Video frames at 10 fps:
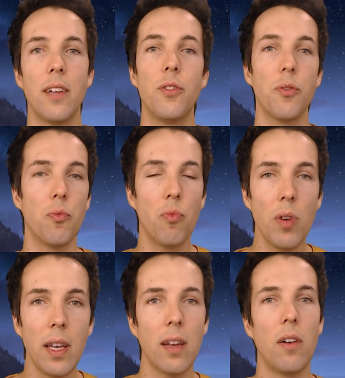and just
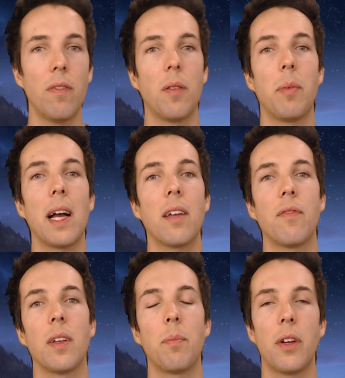win off the back
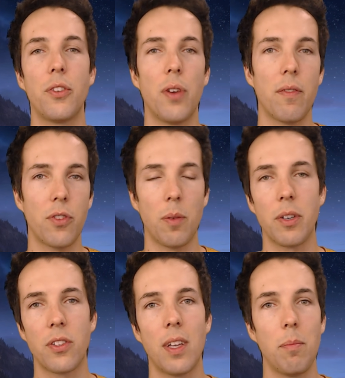of it because you have so
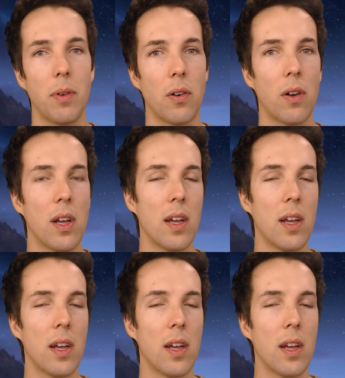much tempo.